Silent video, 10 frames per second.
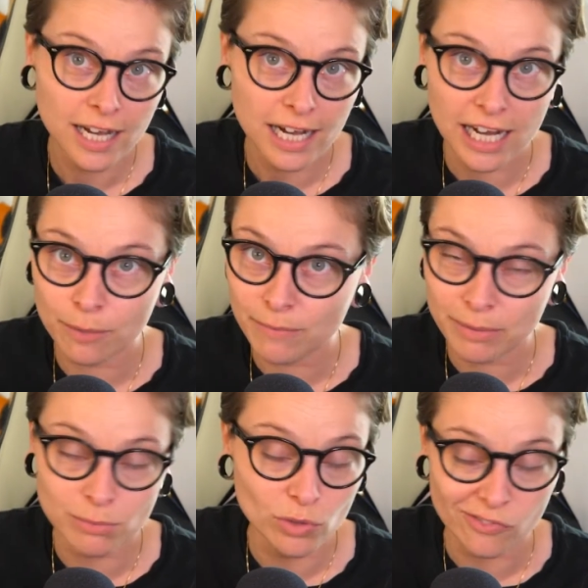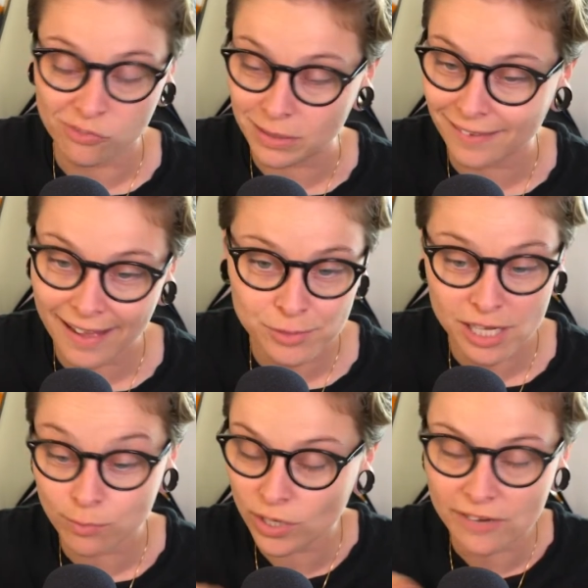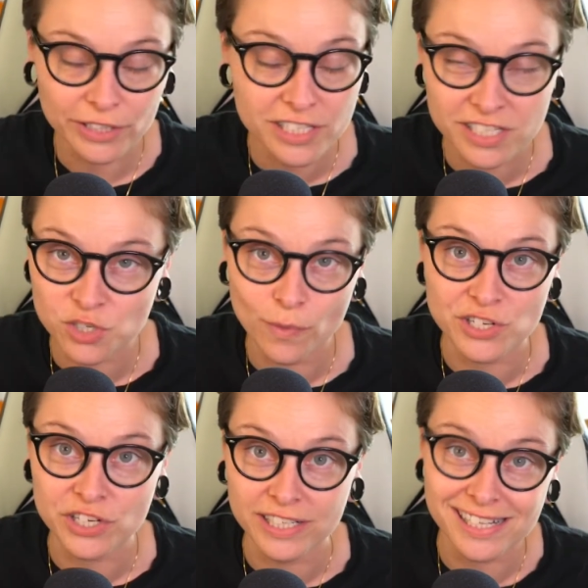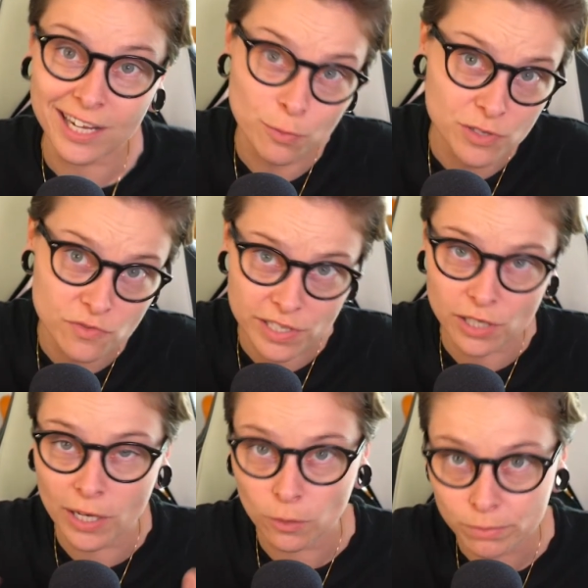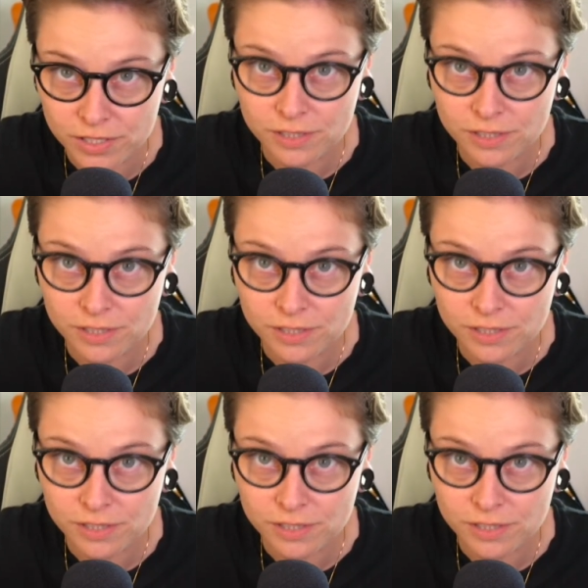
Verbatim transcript: um, uh, maybe moving from a laptop, whatever your situation is. I hope this video helps.